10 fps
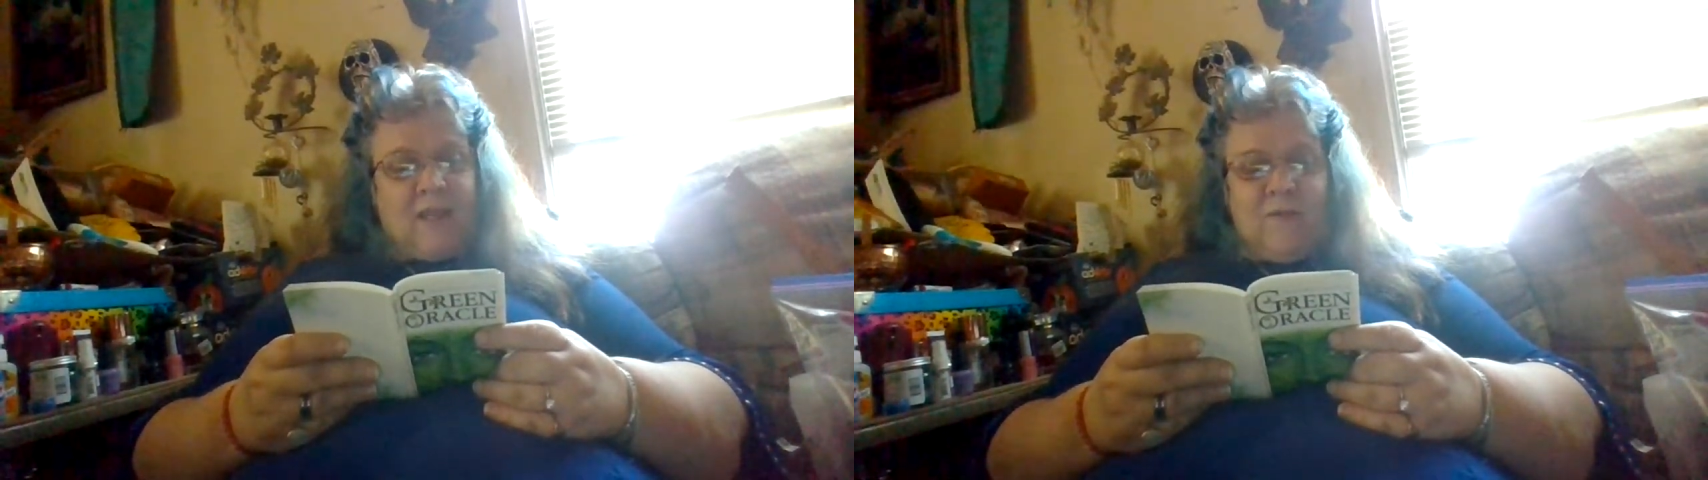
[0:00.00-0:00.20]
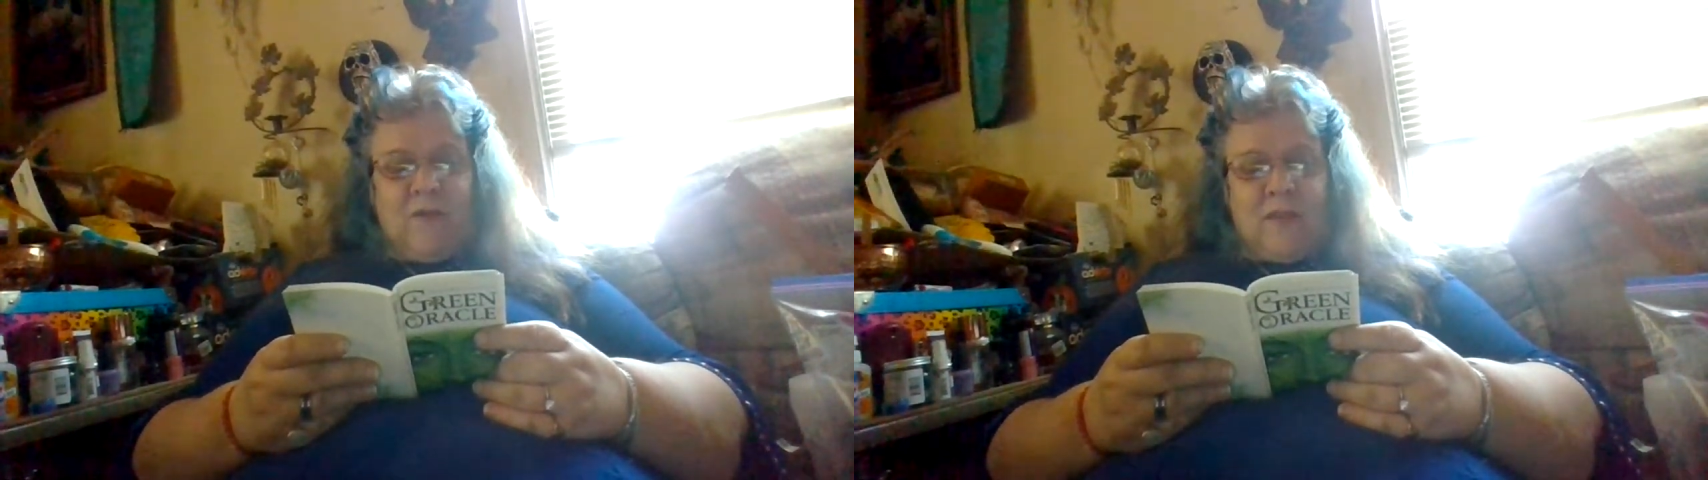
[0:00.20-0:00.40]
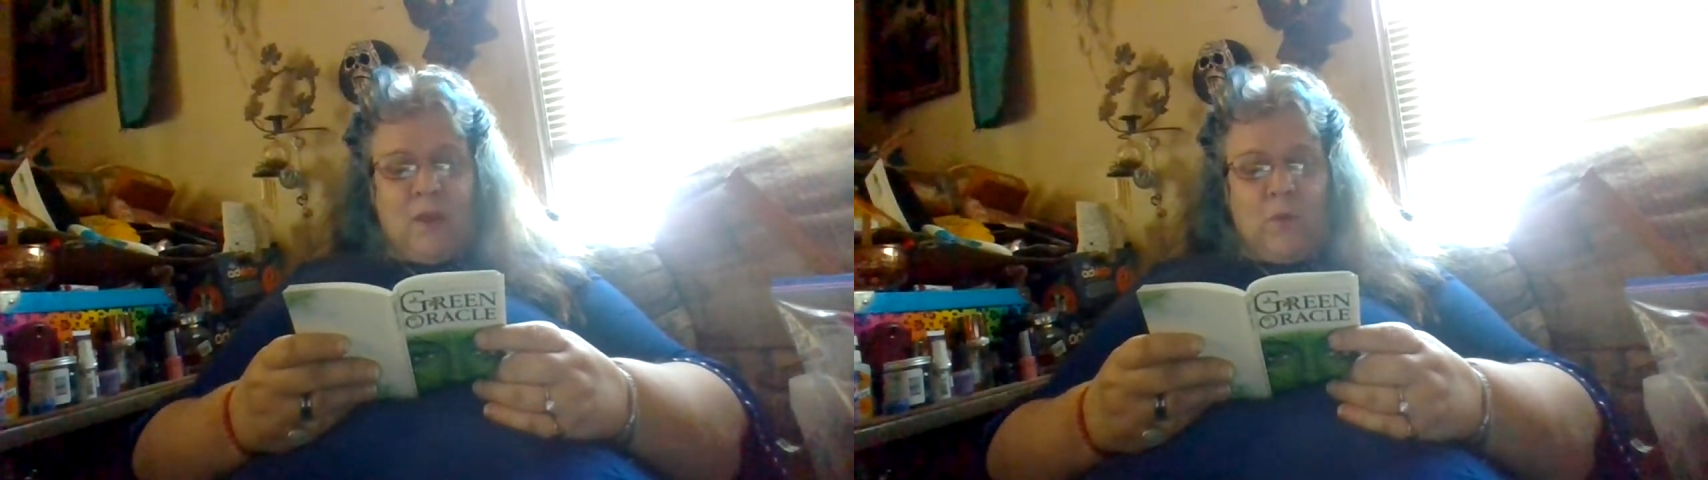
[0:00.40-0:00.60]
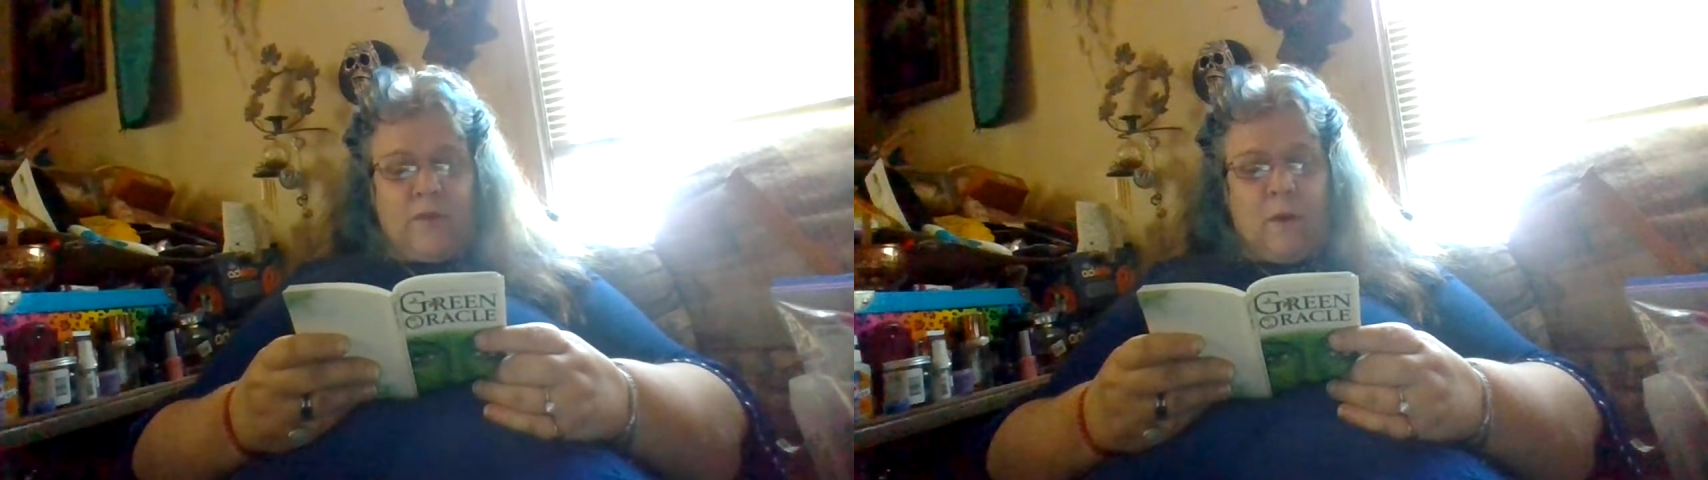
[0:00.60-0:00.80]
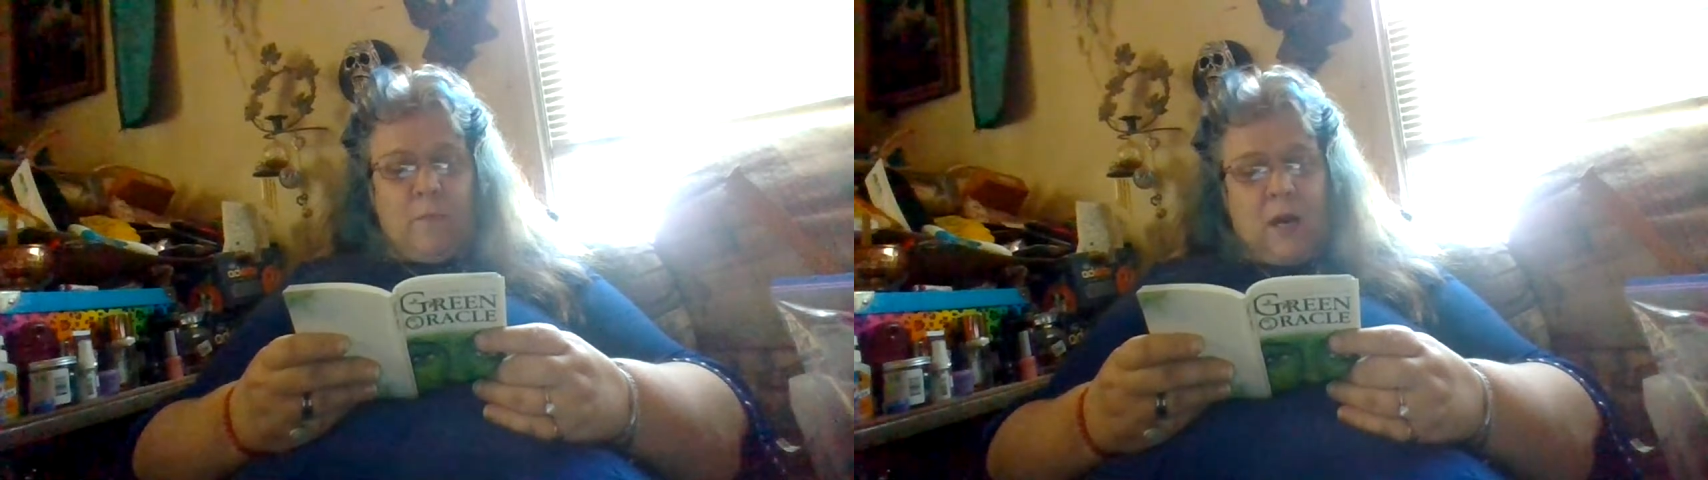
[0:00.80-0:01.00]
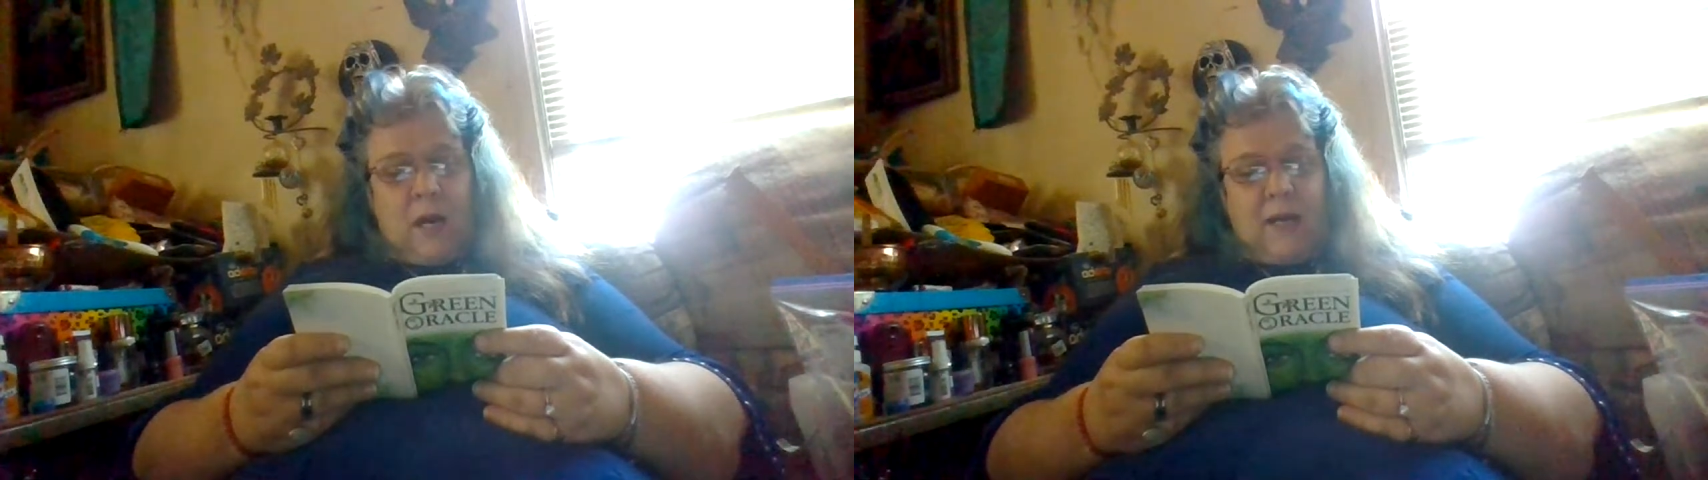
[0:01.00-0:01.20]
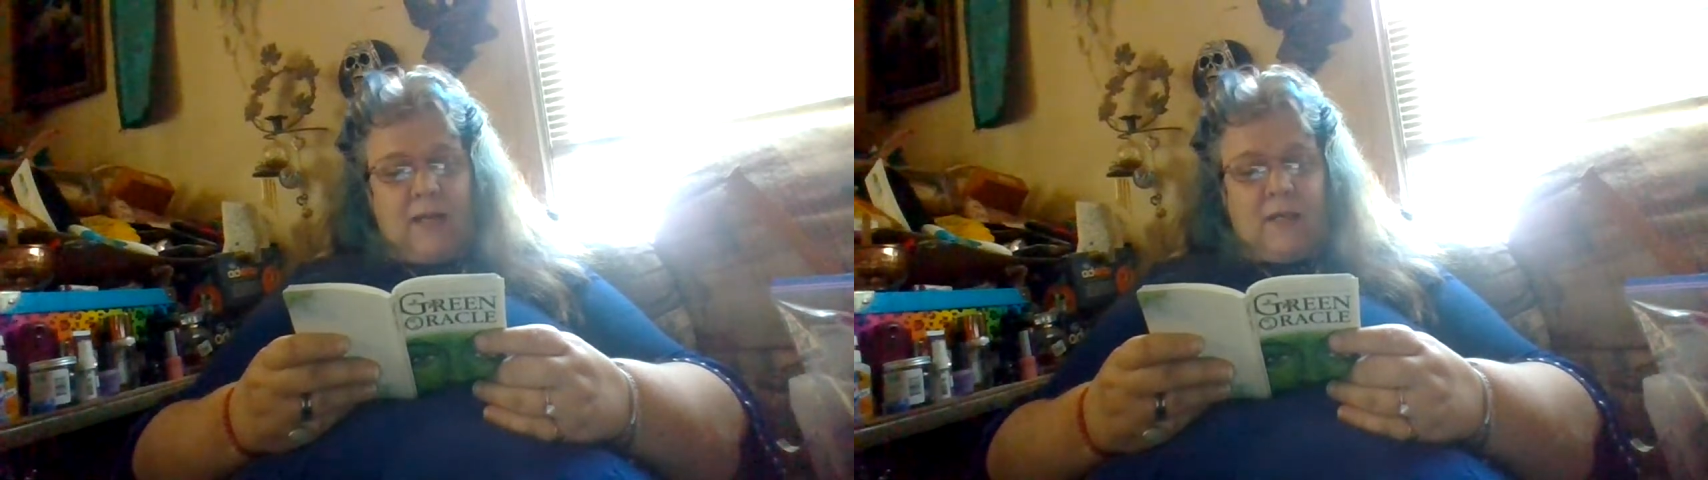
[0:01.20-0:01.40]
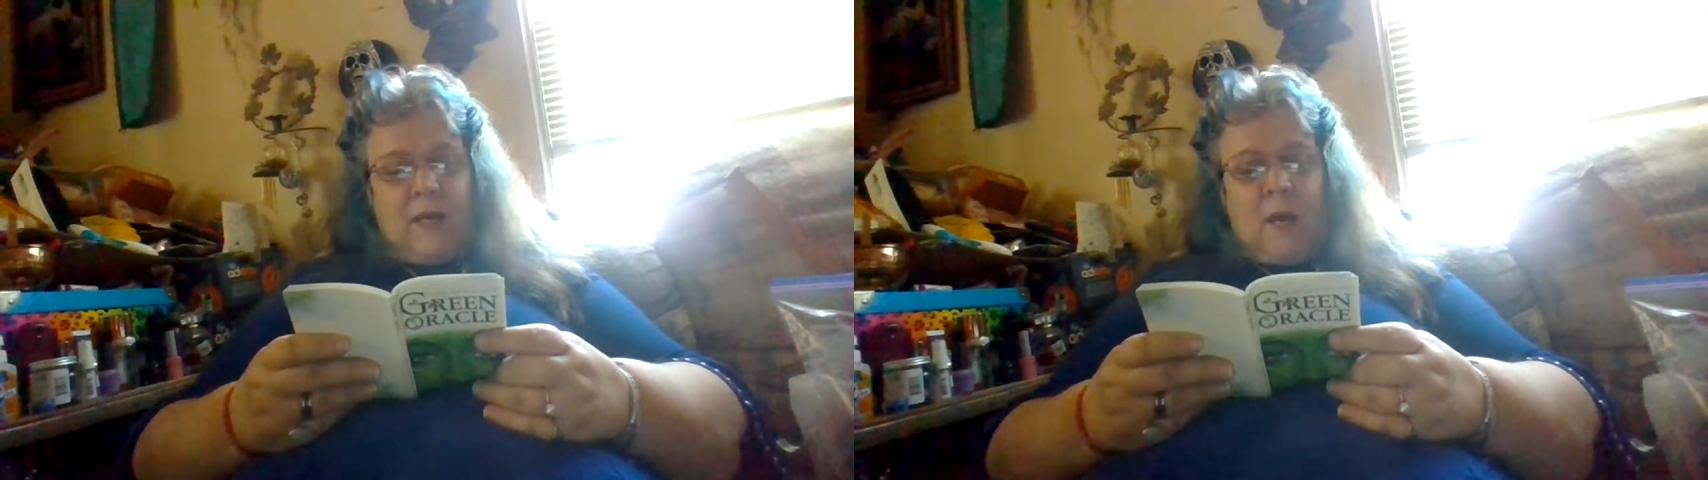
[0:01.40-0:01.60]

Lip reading: everything with our mind,